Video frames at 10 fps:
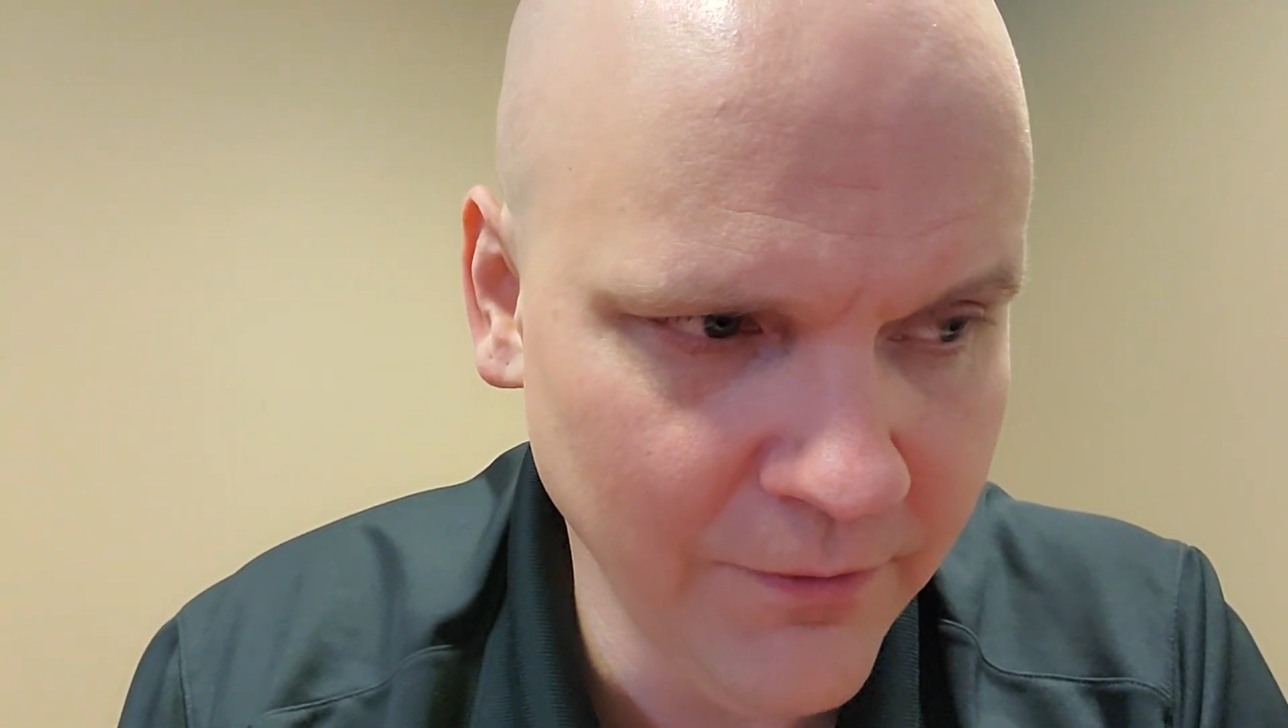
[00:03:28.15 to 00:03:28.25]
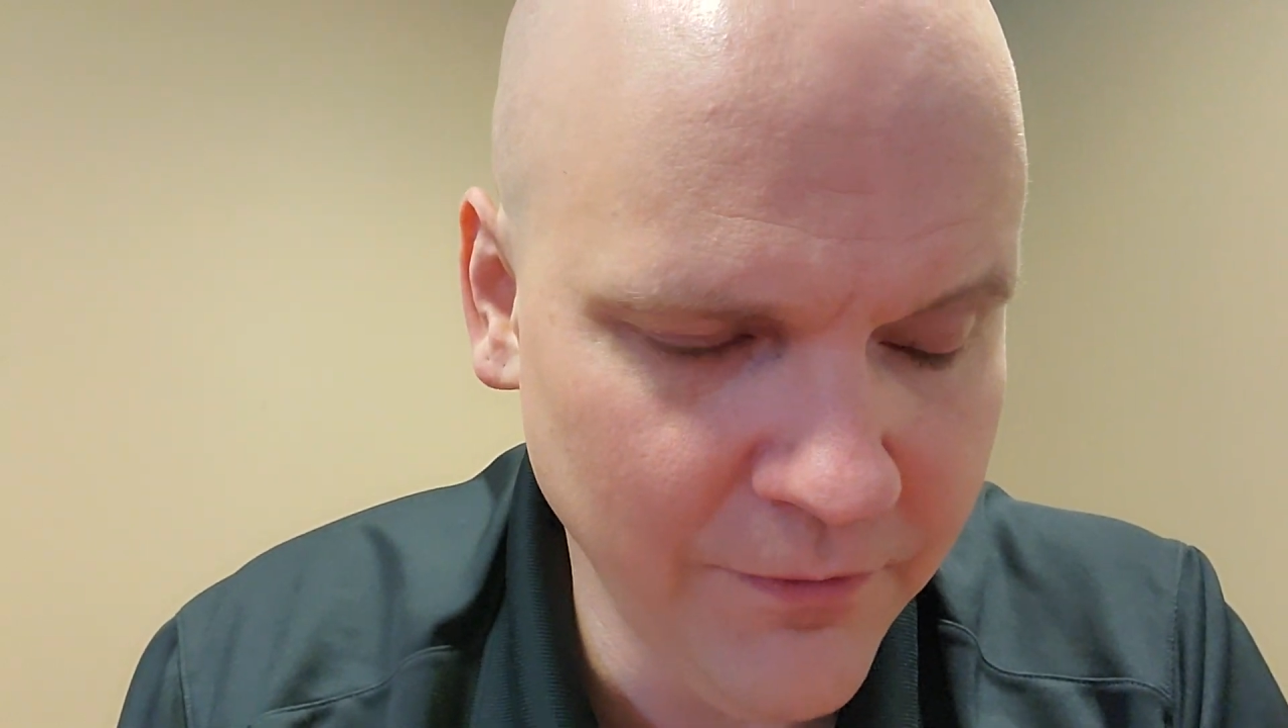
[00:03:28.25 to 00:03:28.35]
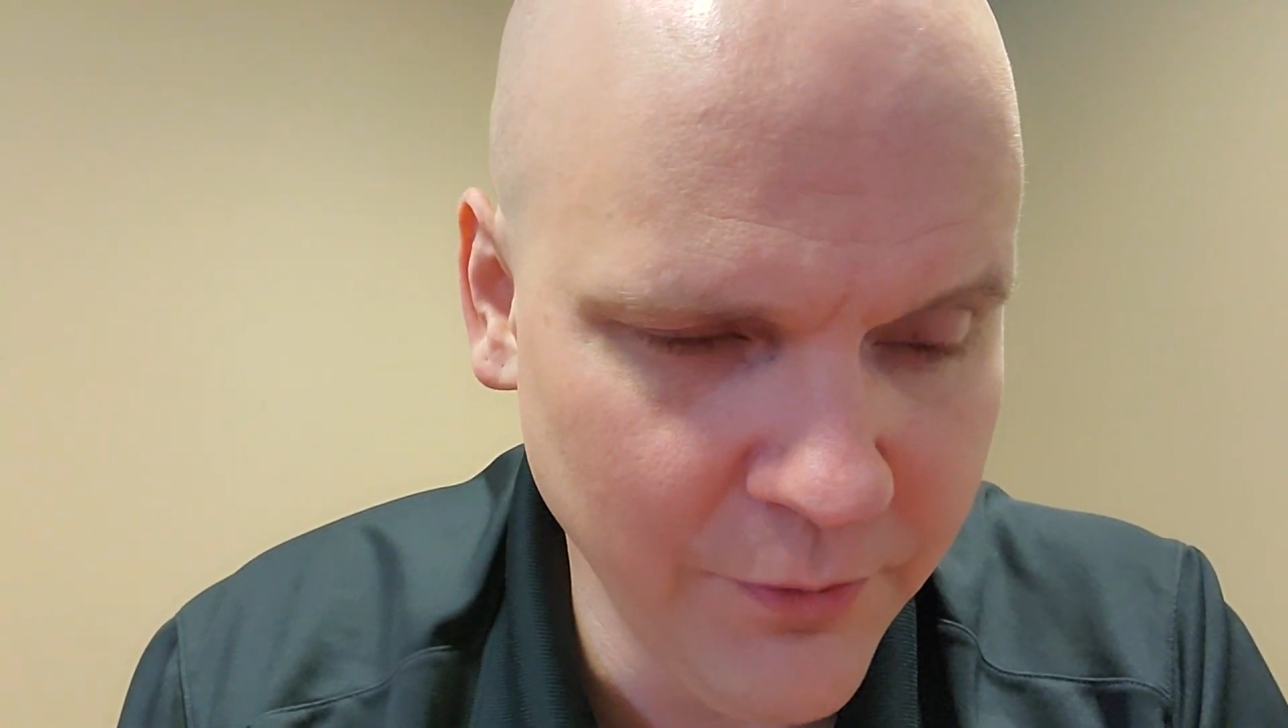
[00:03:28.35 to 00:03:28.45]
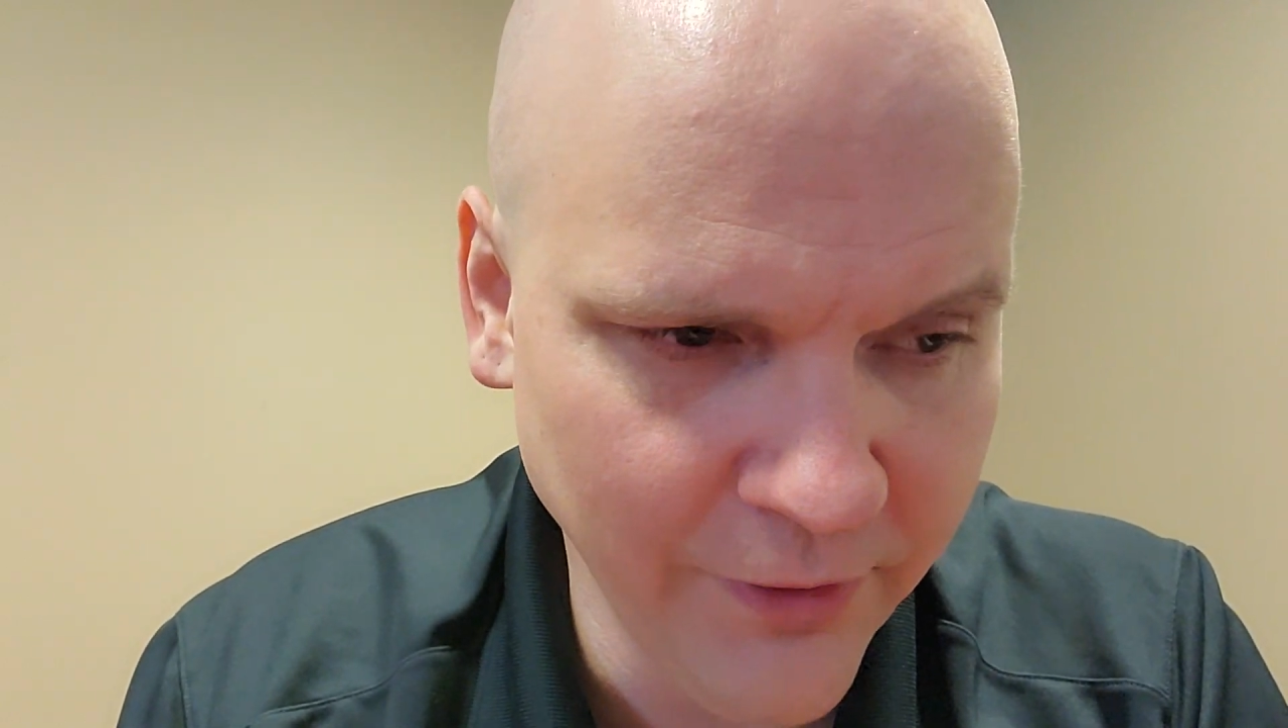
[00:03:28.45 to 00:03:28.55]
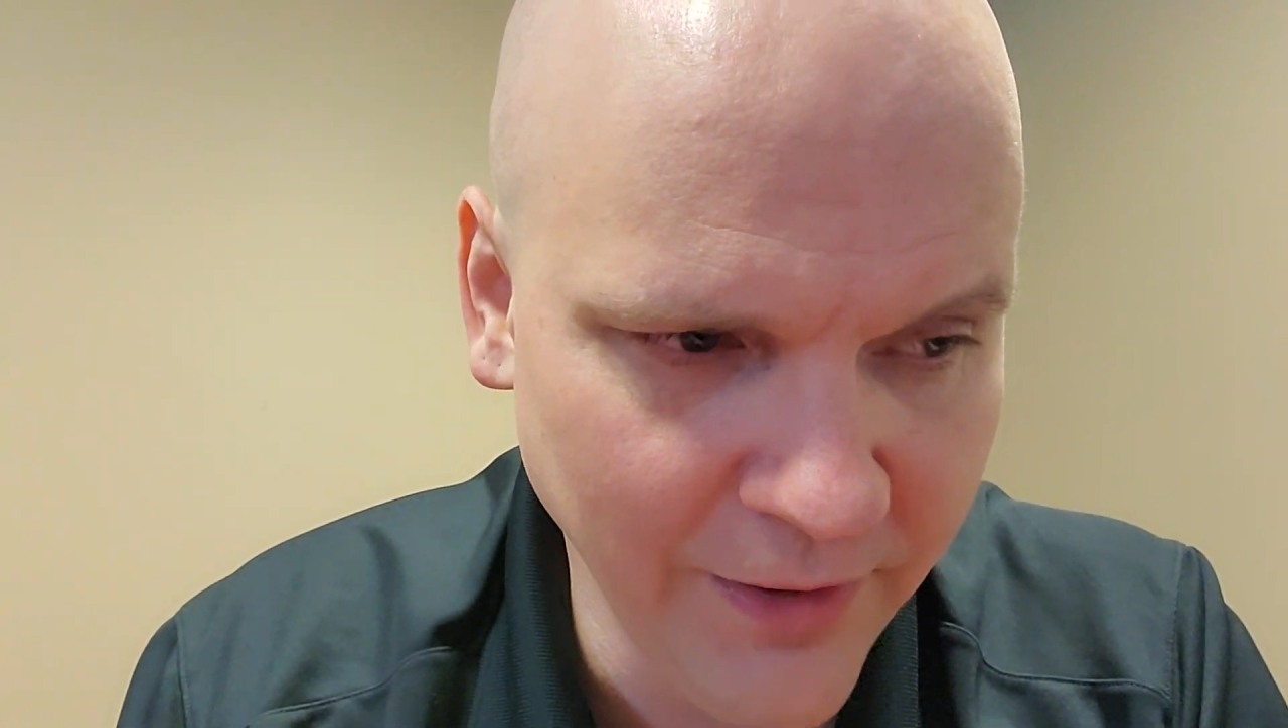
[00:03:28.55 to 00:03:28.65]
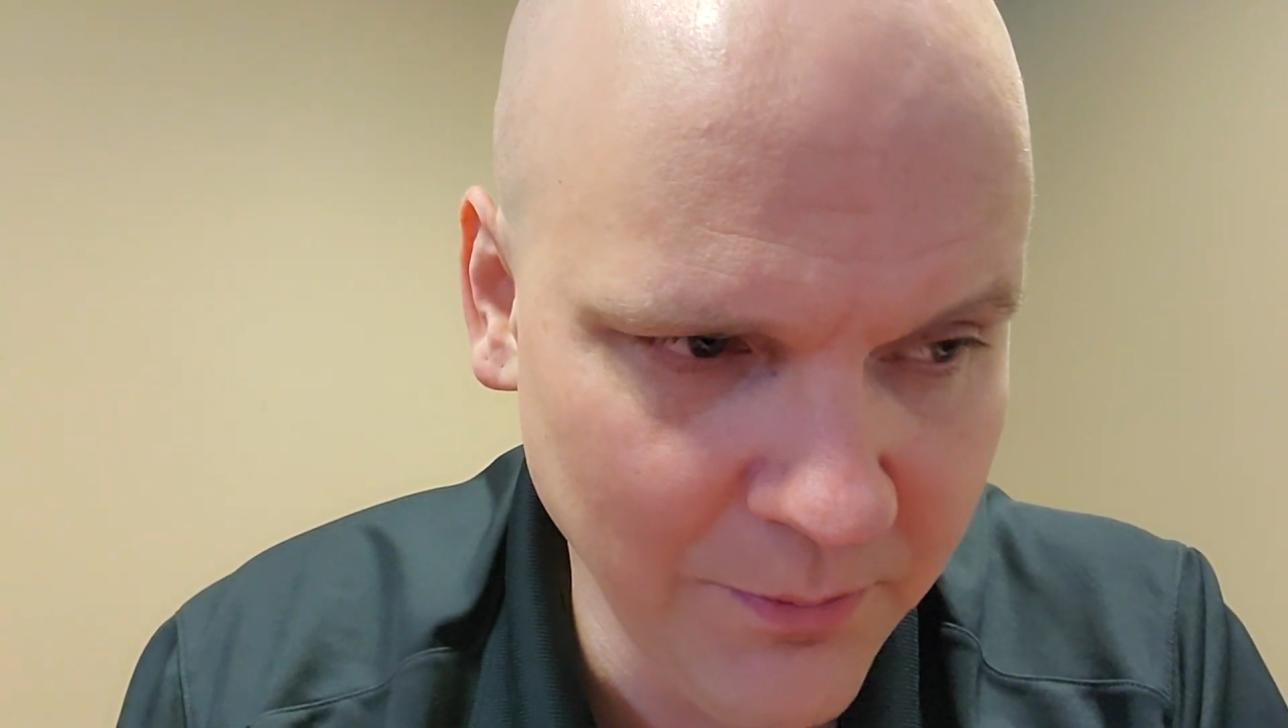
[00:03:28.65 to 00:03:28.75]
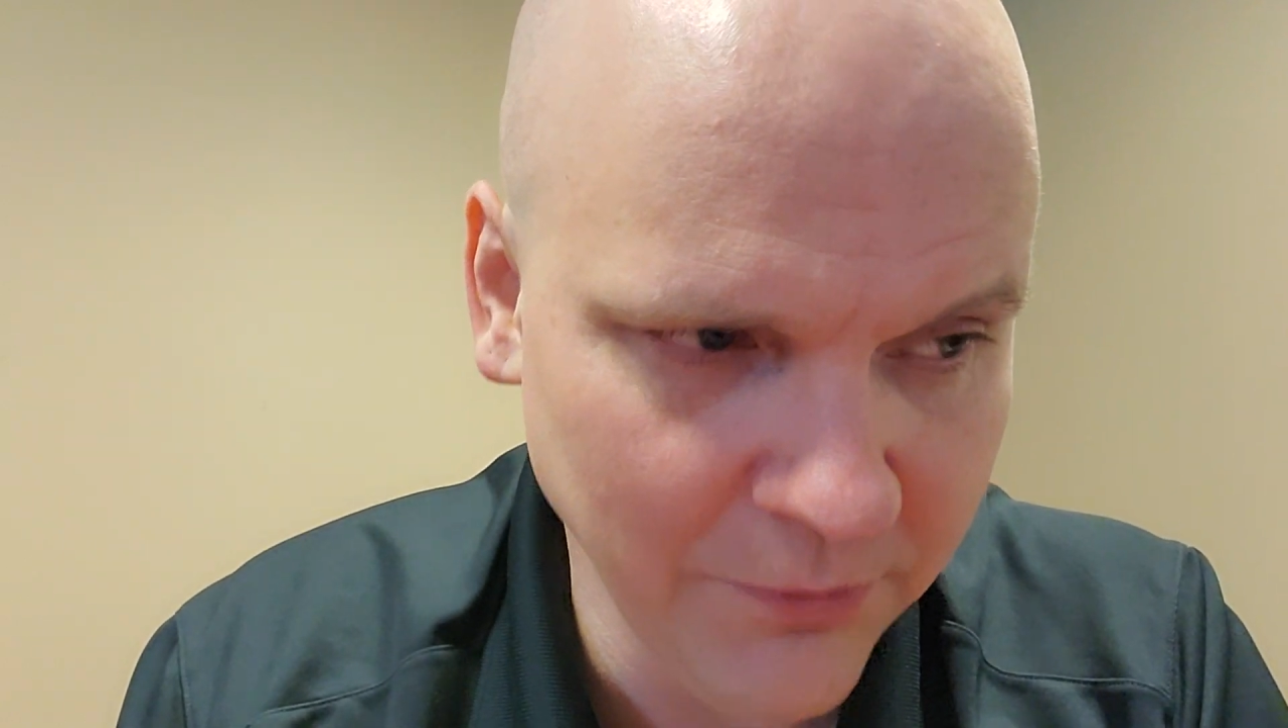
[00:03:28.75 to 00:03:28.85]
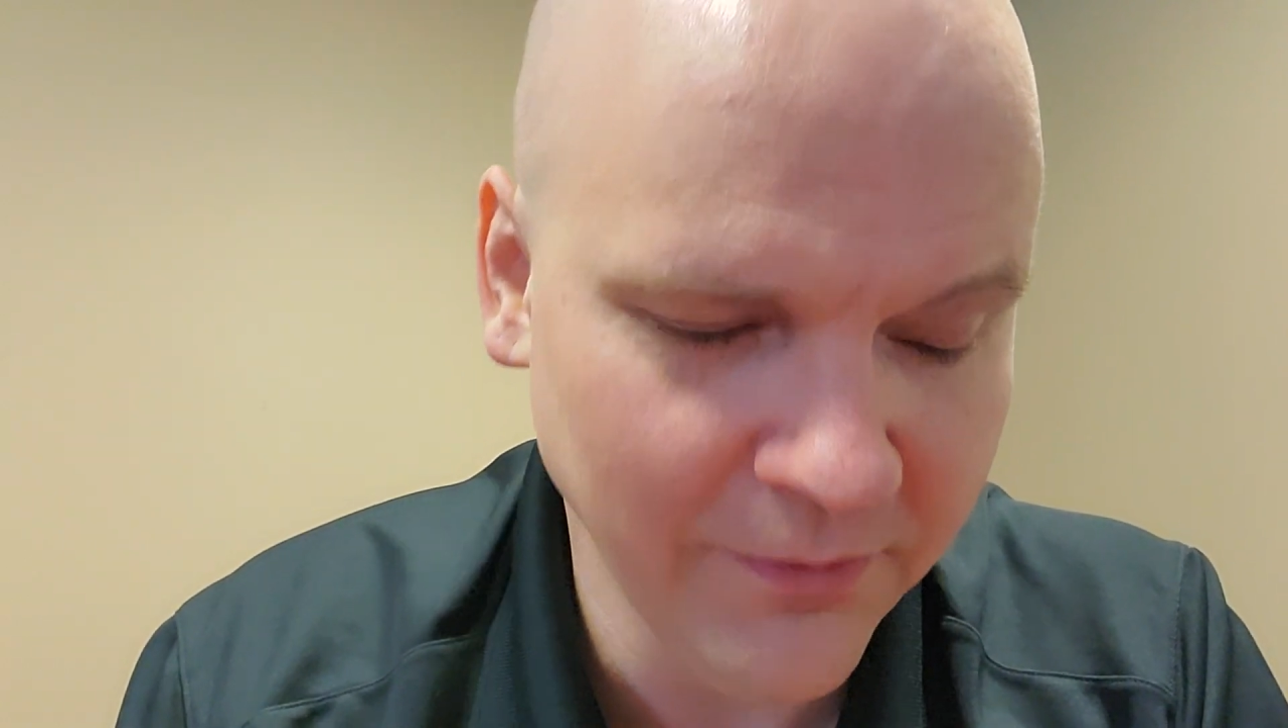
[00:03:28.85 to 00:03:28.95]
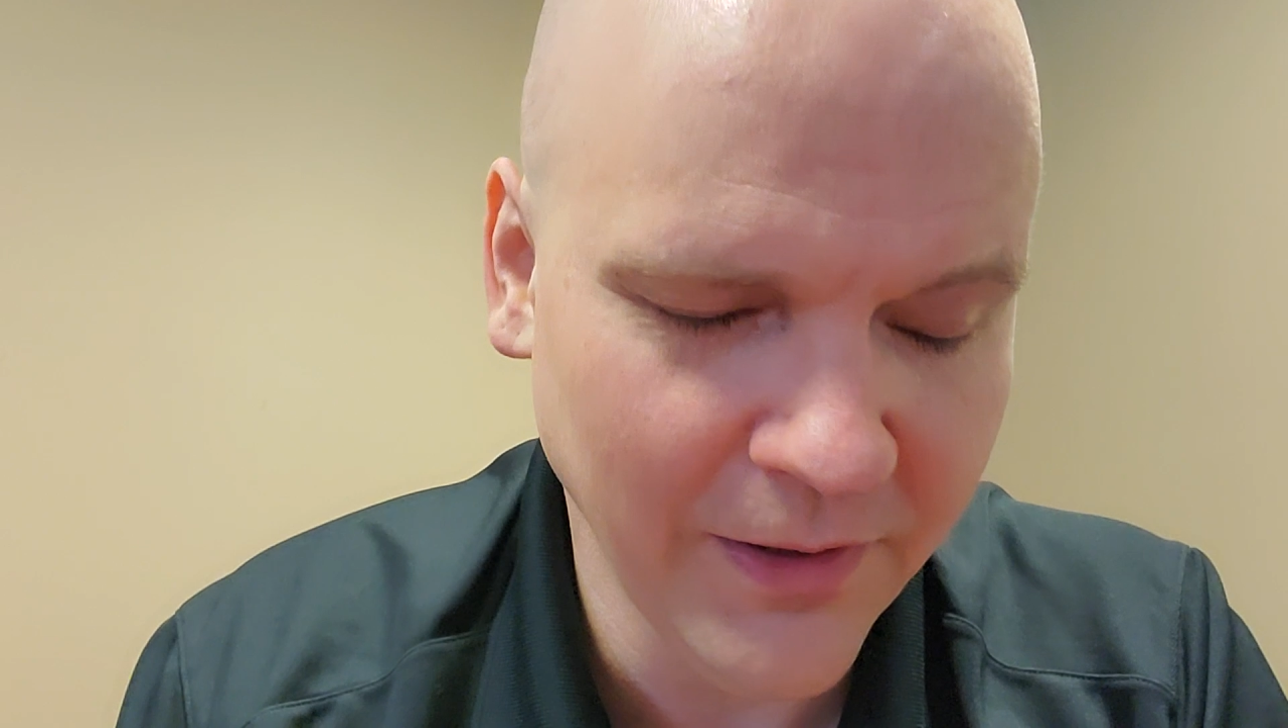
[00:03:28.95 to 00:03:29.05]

a few times,